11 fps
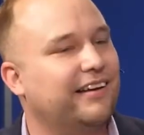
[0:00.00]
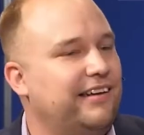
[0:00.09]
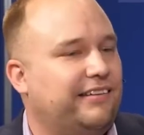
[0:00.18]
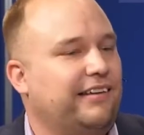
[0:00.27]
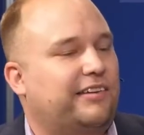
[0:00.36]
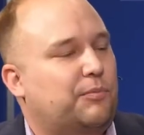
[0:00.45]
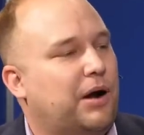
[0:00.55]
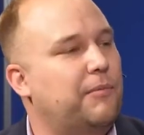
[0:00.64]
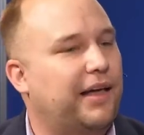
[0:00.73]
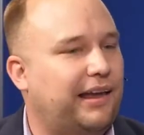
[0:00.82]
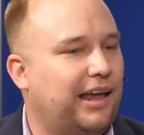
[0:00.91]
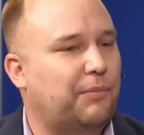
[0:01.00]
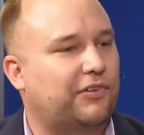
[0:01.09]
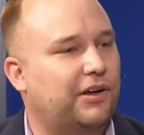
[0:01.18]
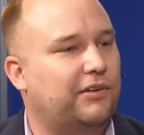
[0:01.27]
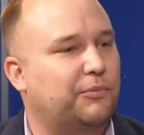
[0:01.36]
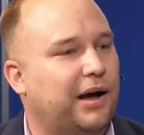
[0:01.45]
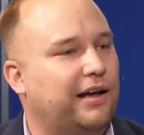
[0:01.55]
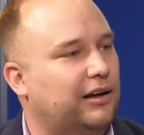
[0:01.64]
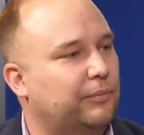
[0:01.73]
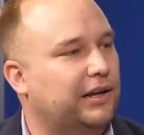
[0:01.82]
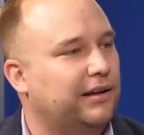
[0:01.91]
It's a problem that can't be solved by
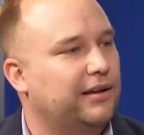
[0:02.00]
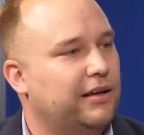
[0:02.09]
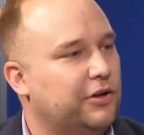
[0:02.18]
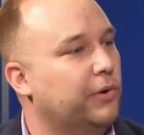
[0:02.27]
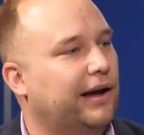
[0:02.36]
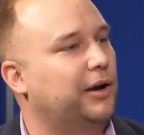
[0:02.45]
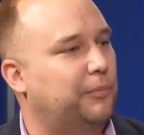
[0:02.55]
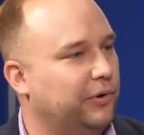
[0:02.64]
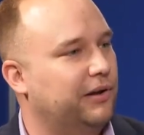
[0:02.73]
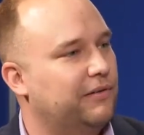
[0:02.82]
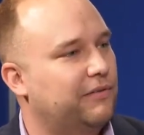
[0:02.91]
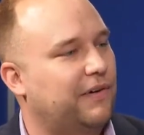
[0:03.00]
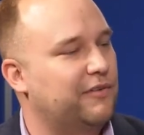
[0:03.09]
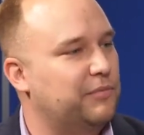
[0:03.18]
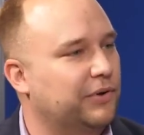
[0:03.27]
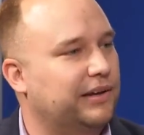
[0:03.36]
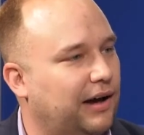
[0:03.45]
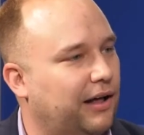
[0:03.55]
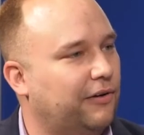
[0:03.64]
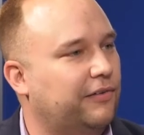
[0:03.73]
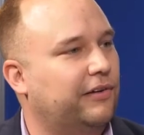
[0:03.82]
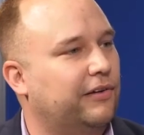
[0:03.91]
a company. You're not going to put $5 million
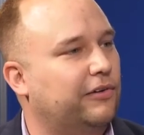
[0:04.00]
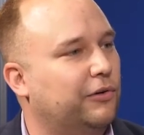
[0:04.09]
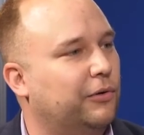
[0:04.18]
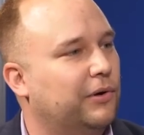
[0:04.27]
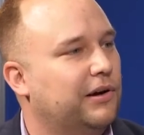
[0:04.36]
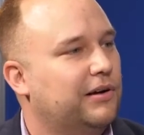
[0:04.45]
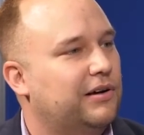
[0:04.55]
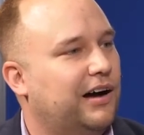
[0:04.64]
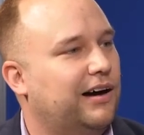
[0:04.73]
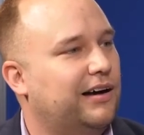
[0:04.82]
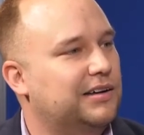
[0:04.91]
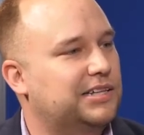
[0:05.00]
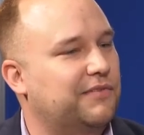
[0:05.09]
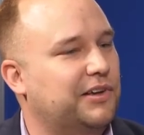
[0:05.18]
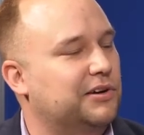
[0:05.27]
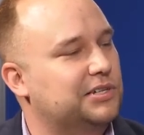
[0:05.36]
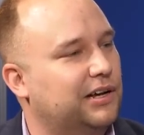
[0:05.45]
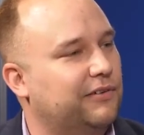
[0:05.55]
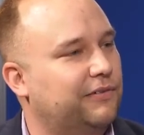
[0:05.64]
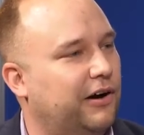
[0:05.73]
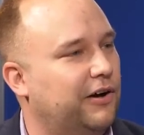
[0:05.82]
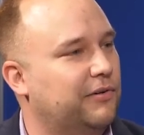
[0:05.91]
into saving
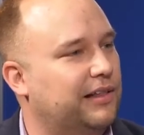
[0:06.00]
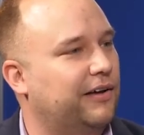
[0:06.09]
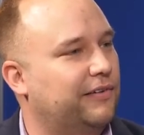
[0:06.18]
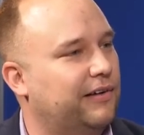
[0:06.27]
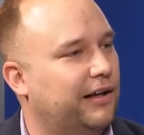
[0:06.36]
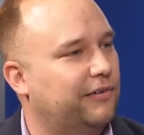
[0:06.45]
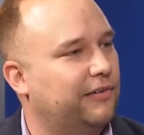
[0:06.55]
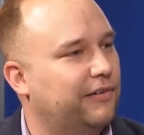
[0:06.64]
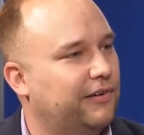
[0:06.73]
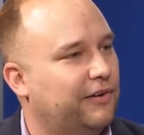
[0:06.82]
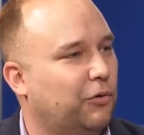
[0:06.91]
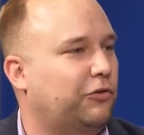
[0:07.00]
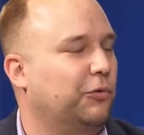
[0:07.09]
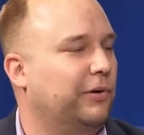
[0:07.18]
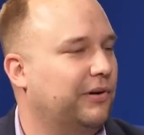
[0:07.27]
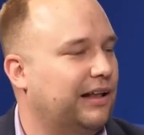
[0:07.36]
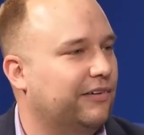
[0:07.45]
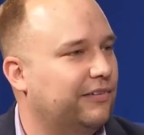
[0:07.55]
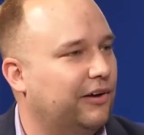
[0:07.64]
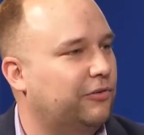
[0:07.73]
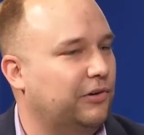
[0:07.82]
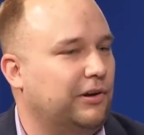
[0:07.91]
yourself $100,000 or
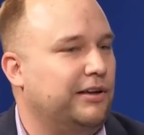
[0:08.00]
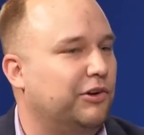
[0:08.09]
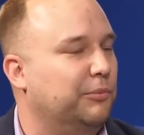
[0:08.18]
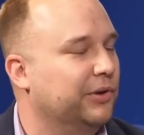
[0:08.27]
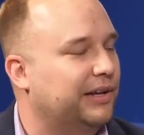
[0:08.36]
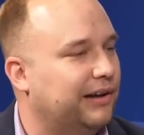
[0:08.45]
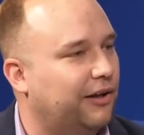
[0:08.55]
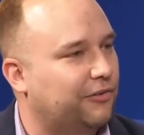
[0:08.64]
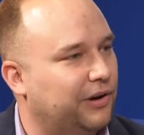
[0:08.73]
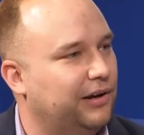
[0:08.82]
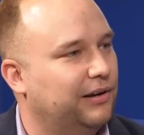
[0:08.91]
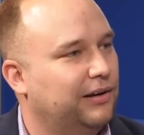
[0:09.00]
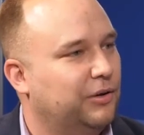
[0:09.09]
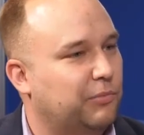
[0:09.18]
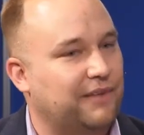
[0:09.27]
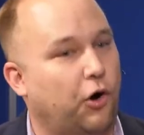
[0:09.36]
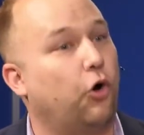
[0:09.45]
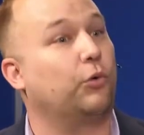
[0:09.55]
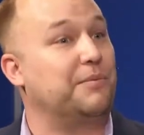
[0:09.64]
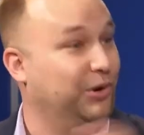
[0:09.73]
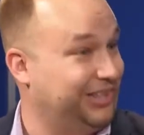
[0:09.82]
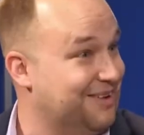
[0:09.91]
$200,000 or even $1 million, right? But I've
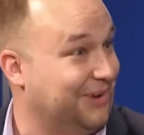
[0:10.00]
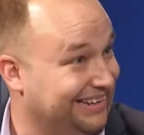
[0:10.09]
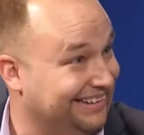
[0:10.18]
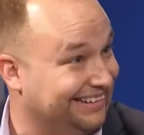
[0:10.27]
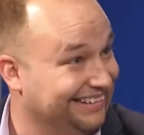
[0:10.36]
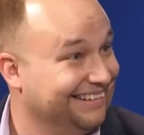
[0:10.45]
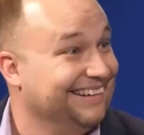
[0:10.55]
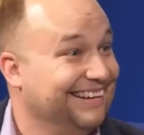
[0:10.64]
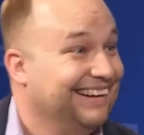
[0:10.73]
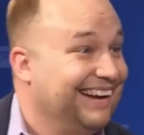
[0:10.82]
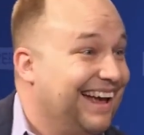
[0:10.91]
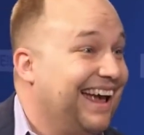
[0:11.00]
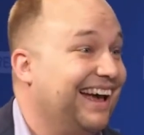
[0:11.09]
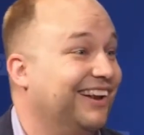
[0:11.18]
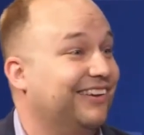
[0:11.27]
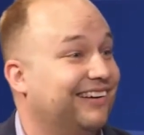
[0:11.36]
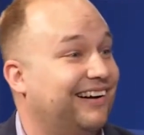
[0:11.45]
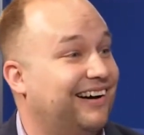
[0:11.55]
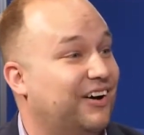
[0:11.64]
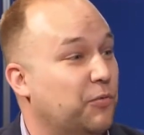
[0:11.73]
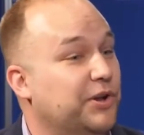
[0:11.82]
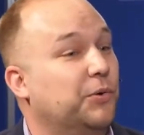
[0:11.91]
already put that money in, and
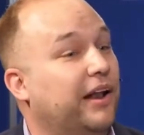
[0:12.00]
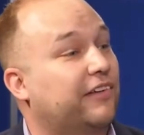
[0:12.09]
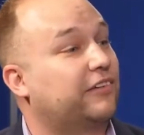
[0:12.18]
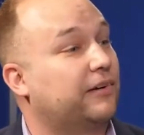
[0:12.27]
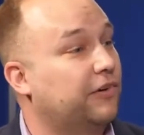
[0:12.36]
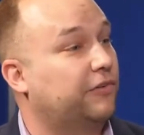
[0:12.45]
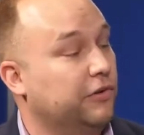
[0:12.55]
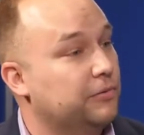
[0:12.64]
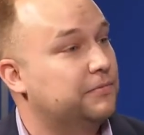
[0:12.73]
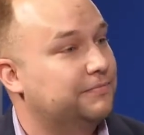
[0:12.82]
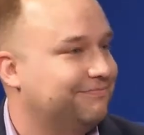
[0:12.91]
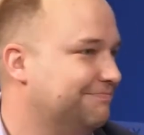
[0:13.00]
we do it as a service too.